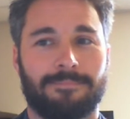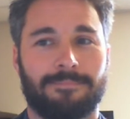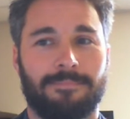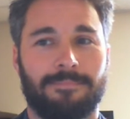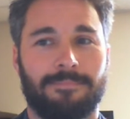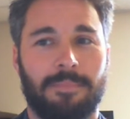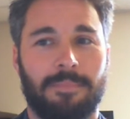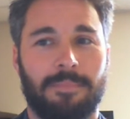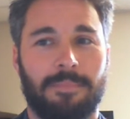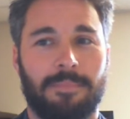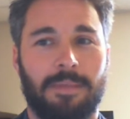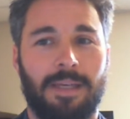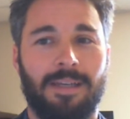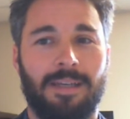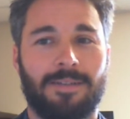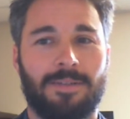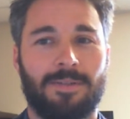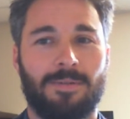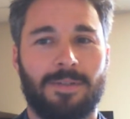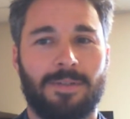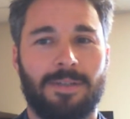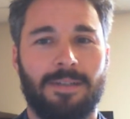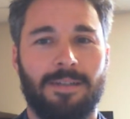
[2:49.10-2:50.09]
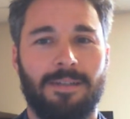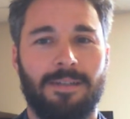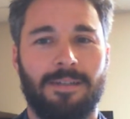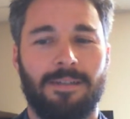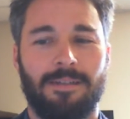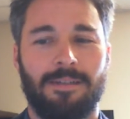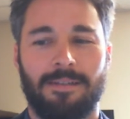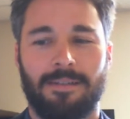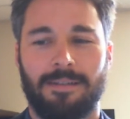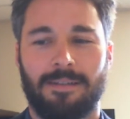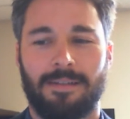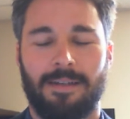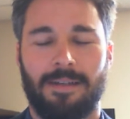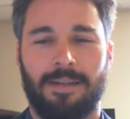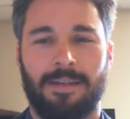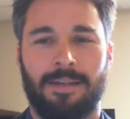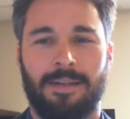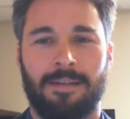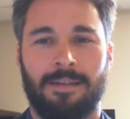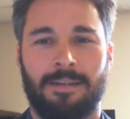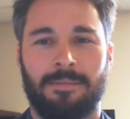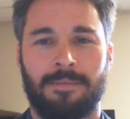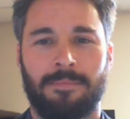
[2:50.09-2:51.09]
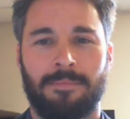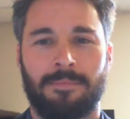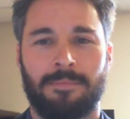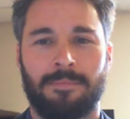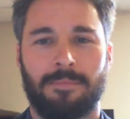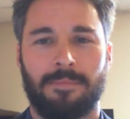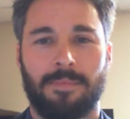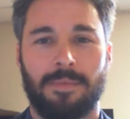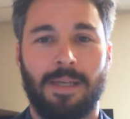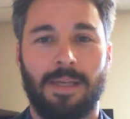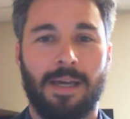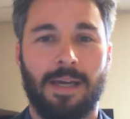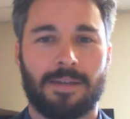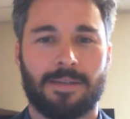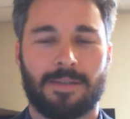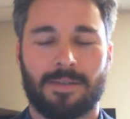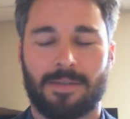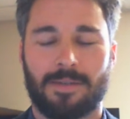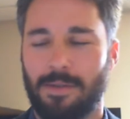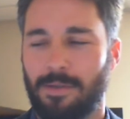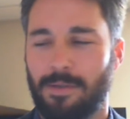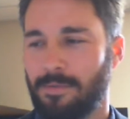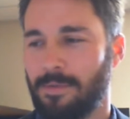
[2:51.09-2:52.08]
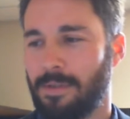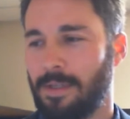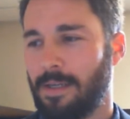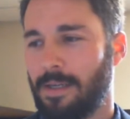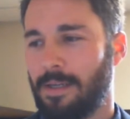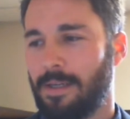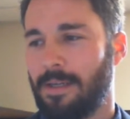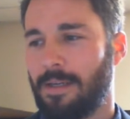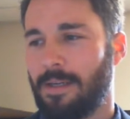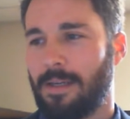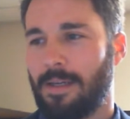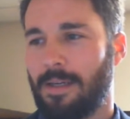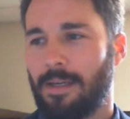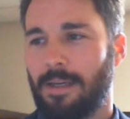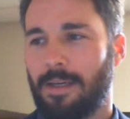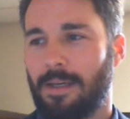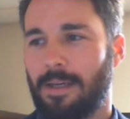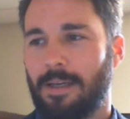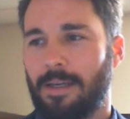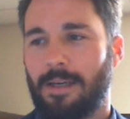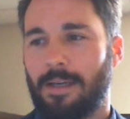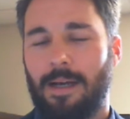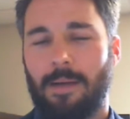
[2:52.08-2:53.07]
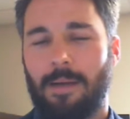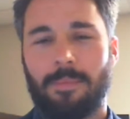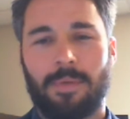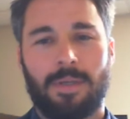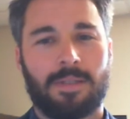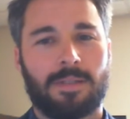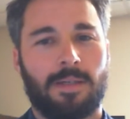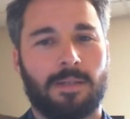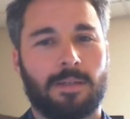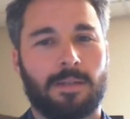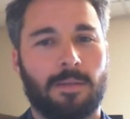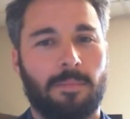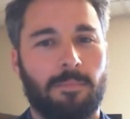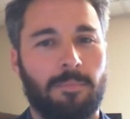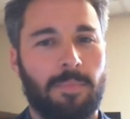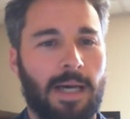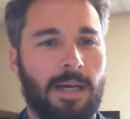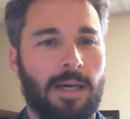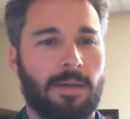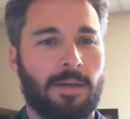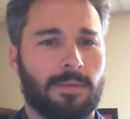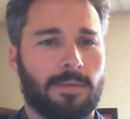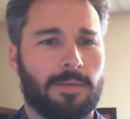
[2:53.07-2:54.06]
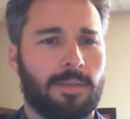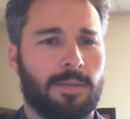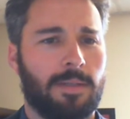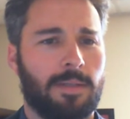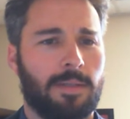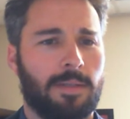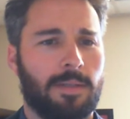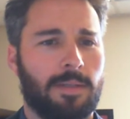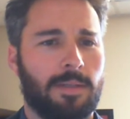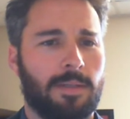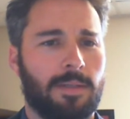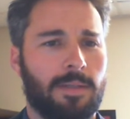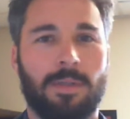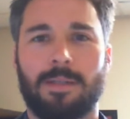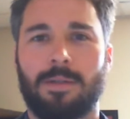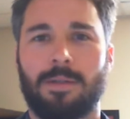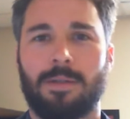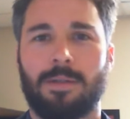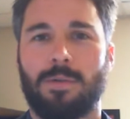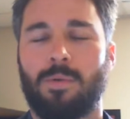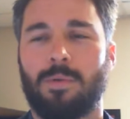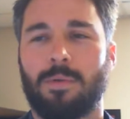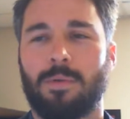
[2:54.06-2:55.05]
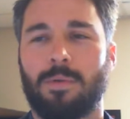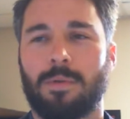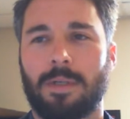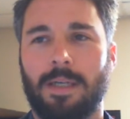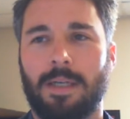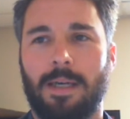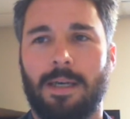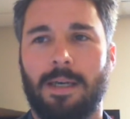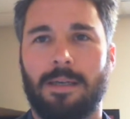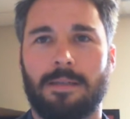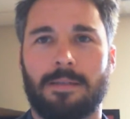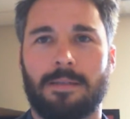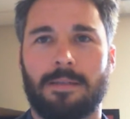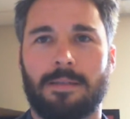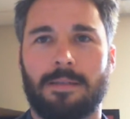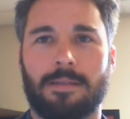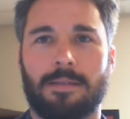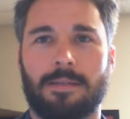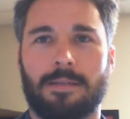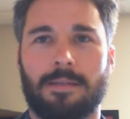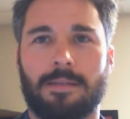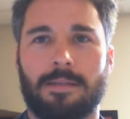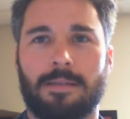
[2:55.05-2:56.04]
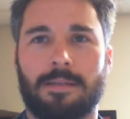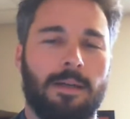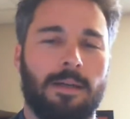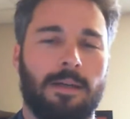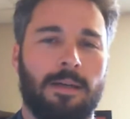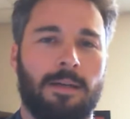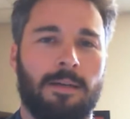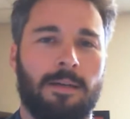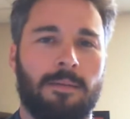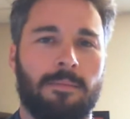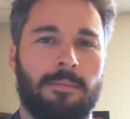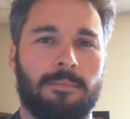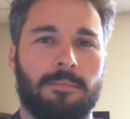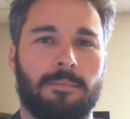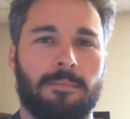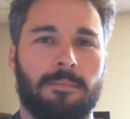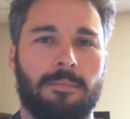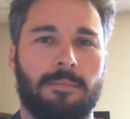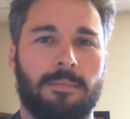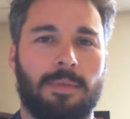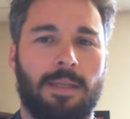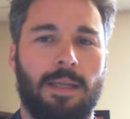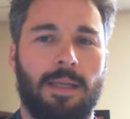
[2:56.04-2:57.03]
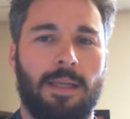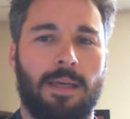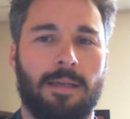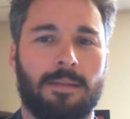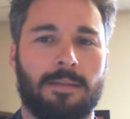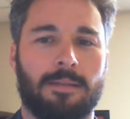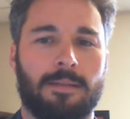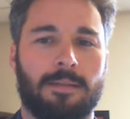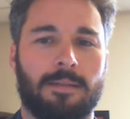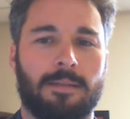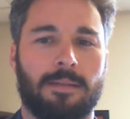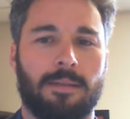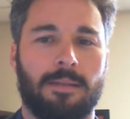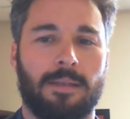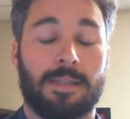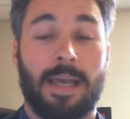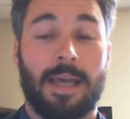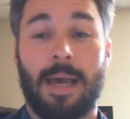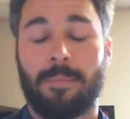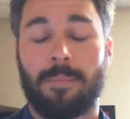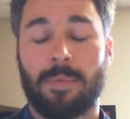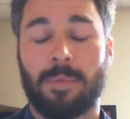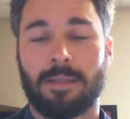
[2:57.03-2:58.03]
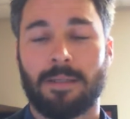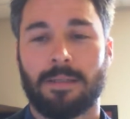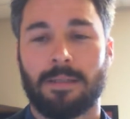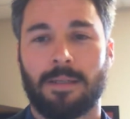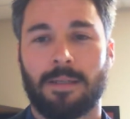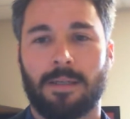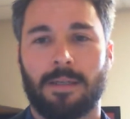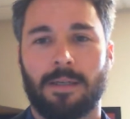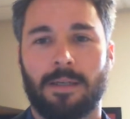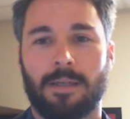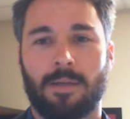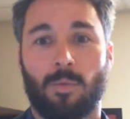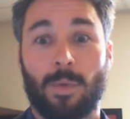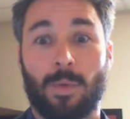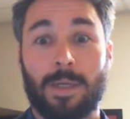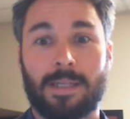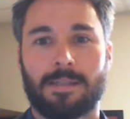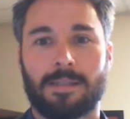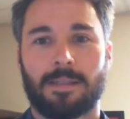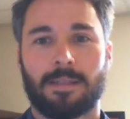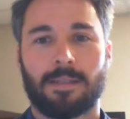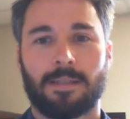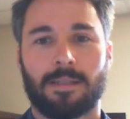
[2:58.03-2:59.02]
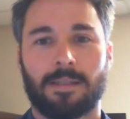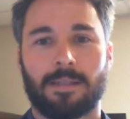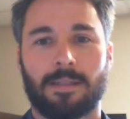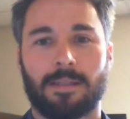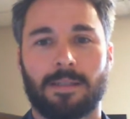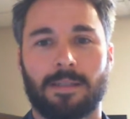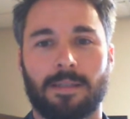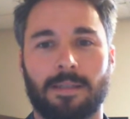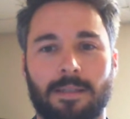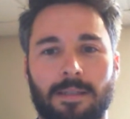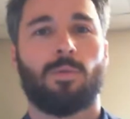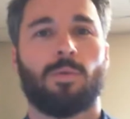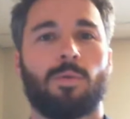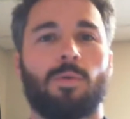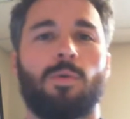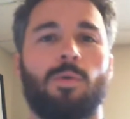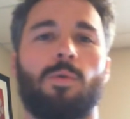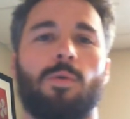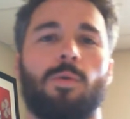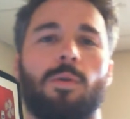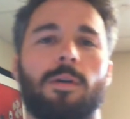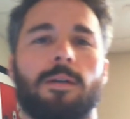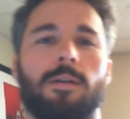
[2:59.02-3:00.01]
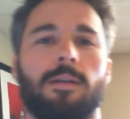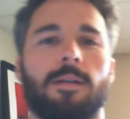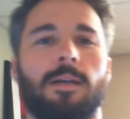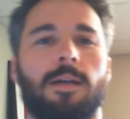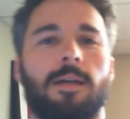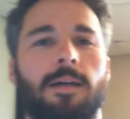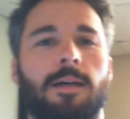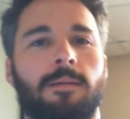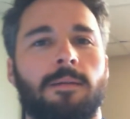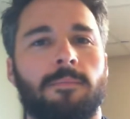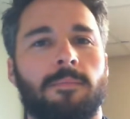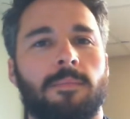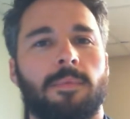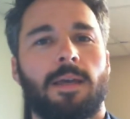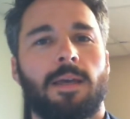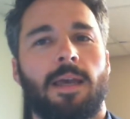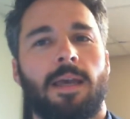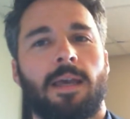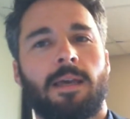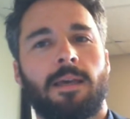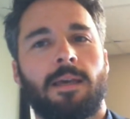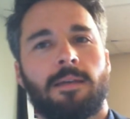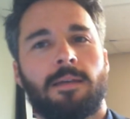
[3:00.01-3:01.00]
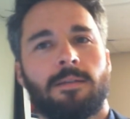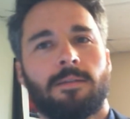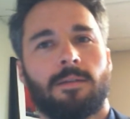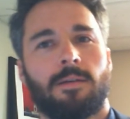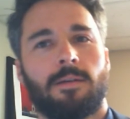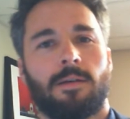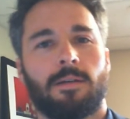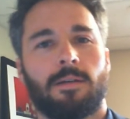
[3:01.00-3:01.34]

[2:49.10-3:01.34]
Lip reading: Thanks, Susie. So I'm going to talk about a really cool case that's happened recently in federal court, and our